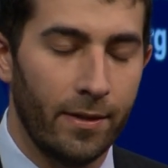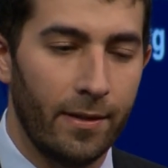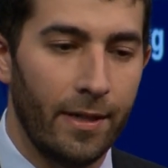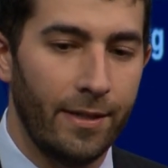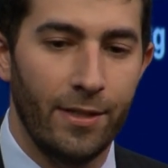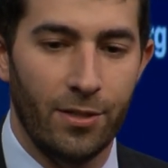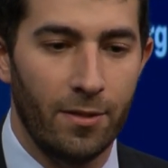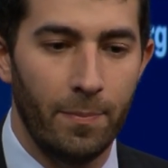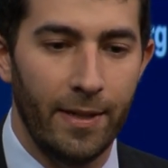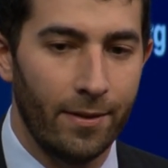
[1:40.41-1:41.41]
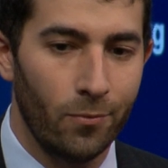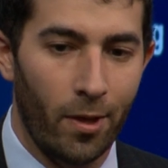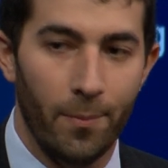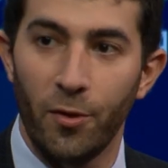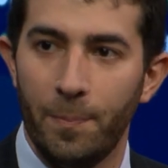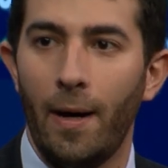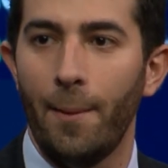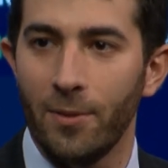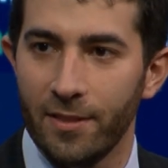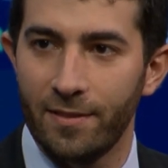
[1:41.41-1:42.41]
And in addition to being one of the most
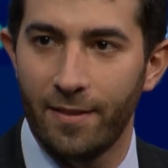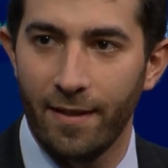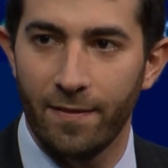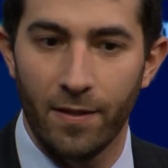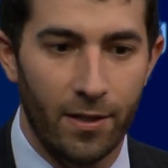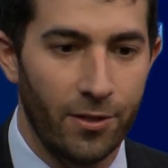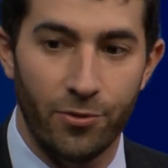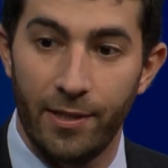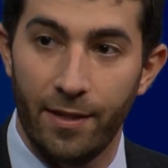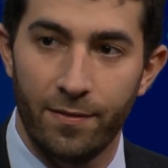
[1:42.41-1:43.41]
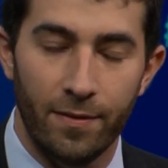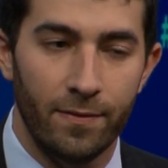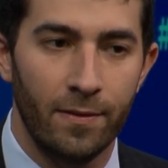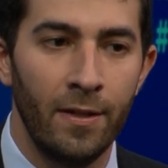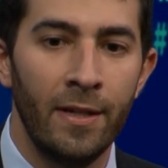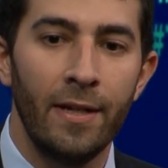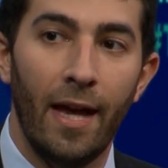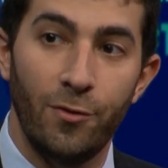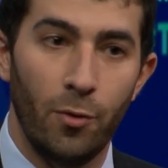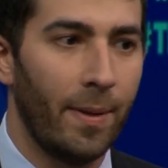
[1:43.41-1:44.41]
populous states in the country,
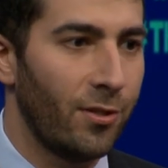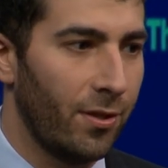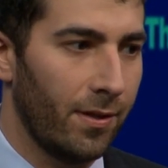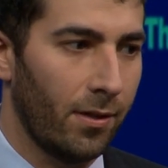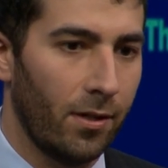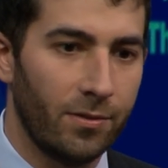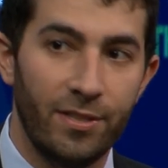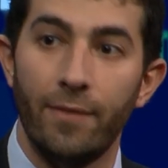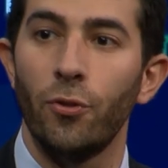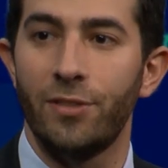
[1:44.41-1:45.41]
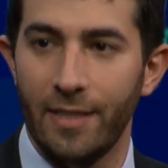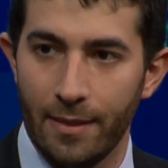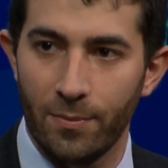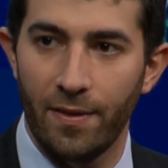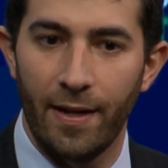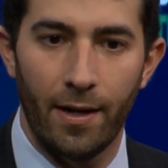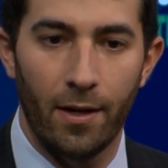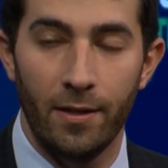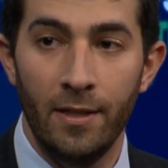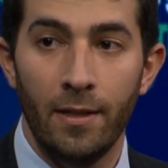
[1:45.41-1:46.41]
as you mentioned, there are several teams
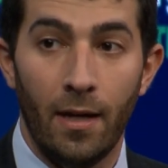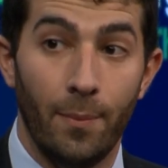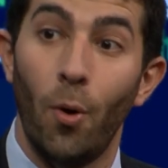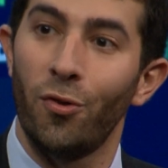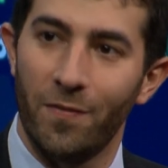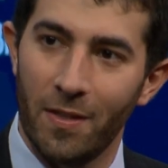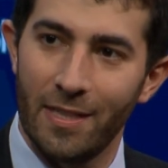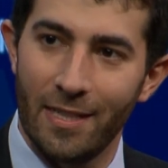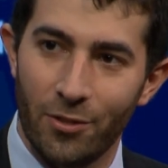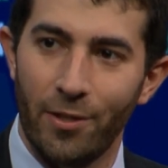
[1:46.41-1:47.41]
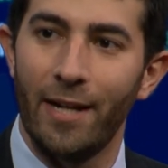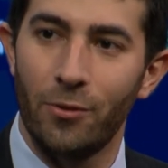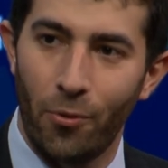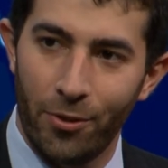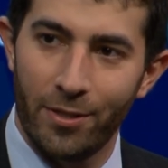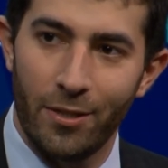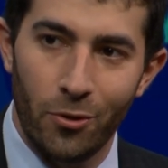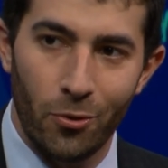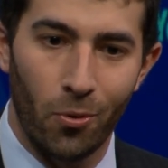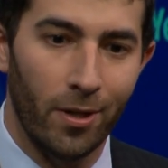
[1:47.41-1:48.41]
there. Most of the leagues are headquartered in
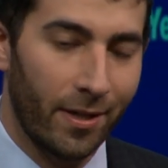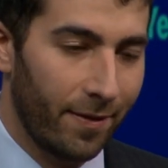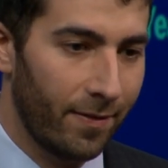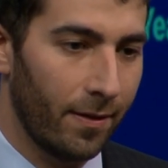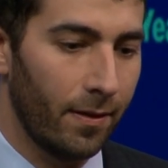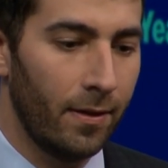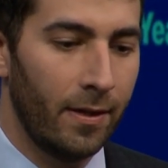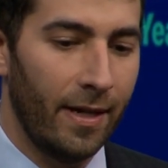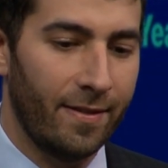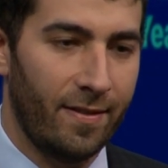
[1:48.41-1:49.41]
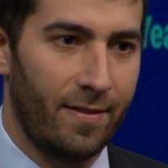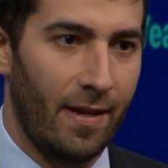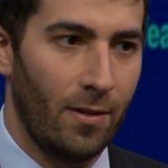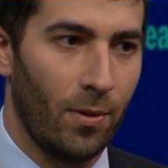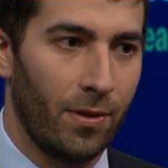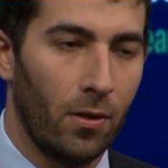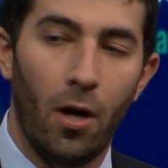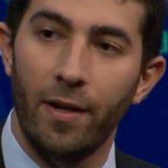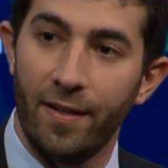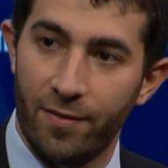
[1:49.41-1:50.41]
New York. It's a state with a
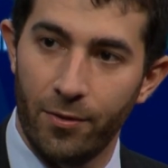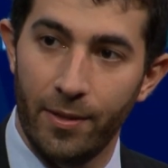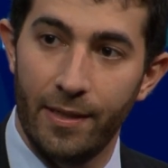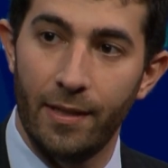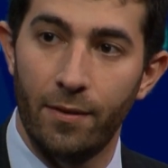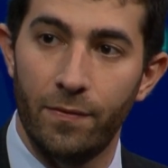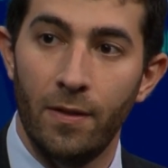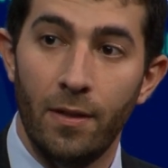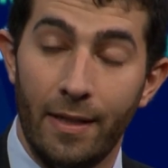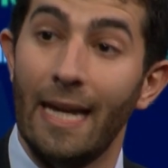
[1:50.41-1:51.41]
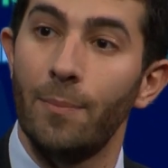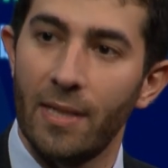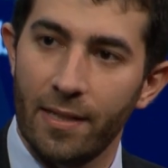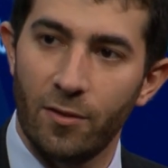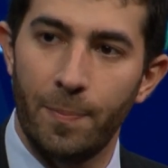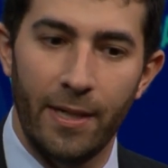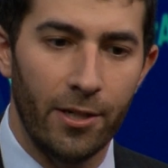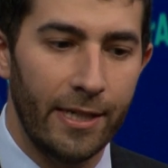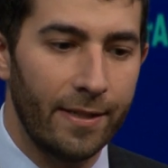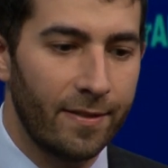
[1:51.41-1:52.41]
long history of gaming
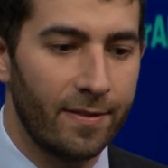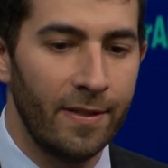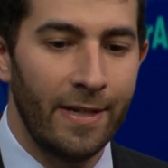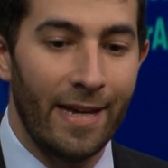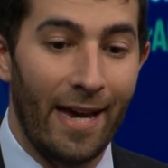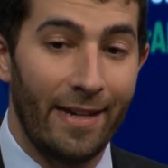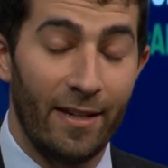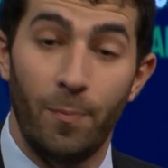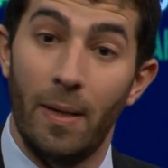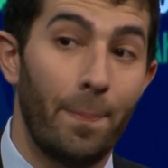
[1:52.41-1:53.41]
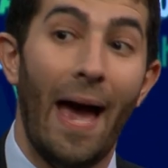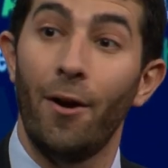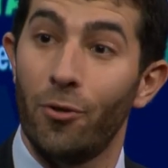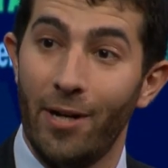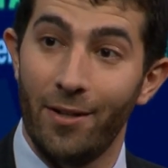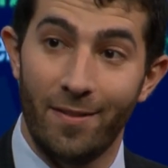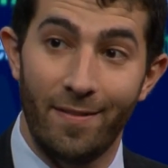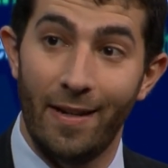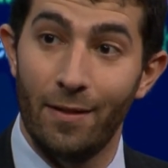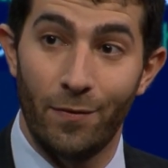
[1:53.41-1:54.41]
experience, and it's been a battleground
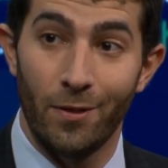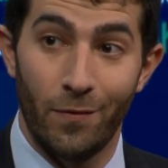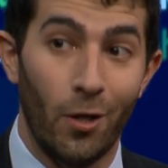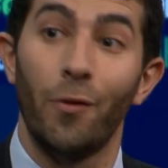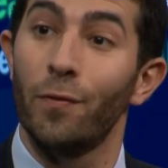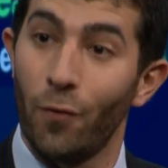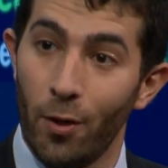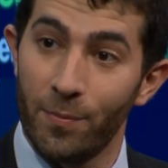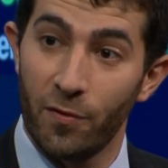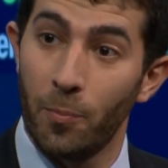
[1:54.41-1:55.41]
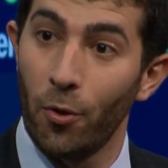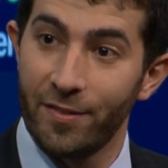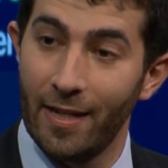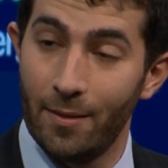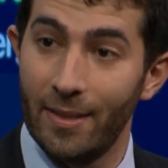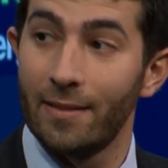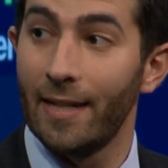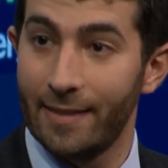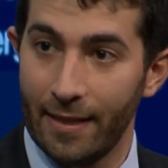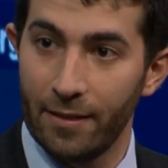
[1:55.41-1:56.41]
state for other forms of sports gaming
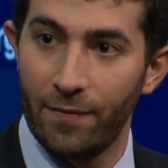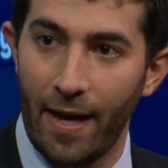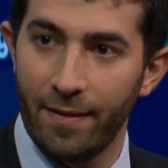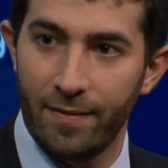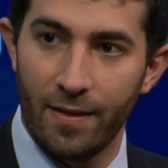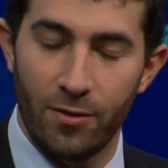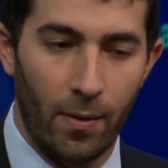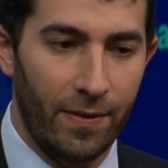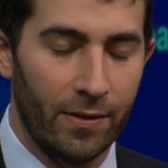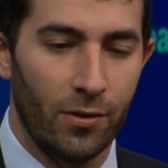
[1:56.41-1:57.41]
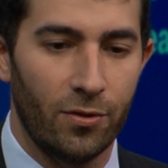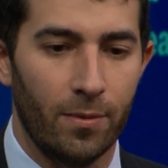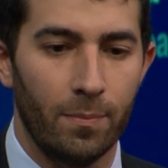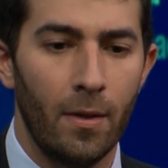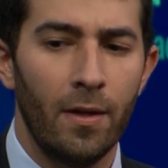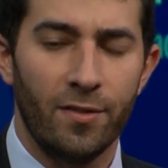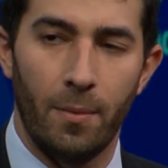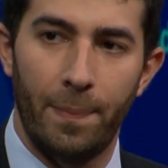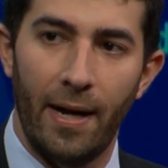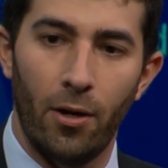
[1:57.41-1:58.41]
like daily fantasy. So I think there's
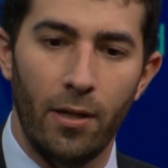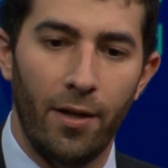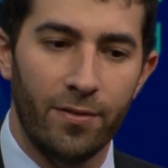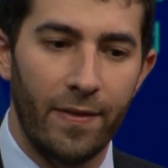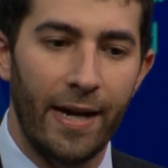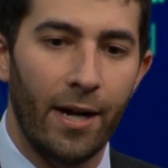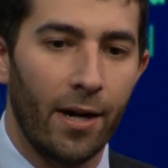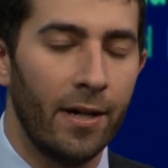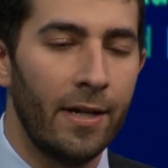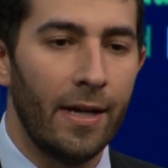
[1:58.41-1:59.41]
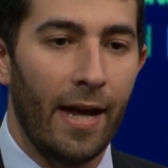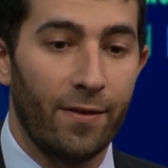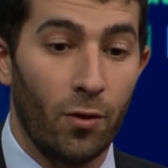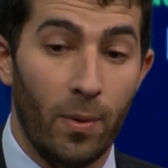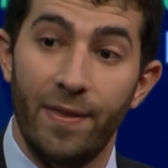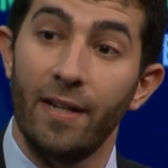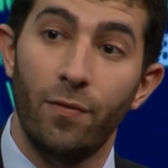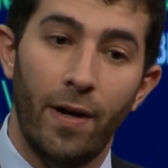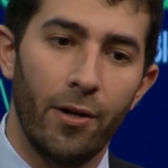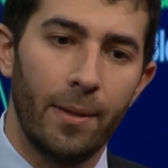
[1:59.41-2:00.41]
some parallels there. And so we think it's
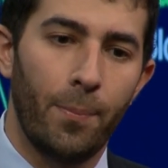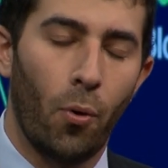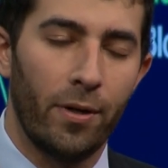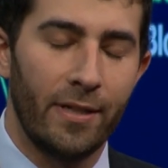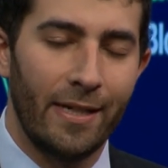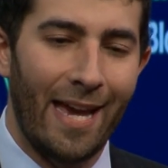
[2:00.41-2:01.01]
very important.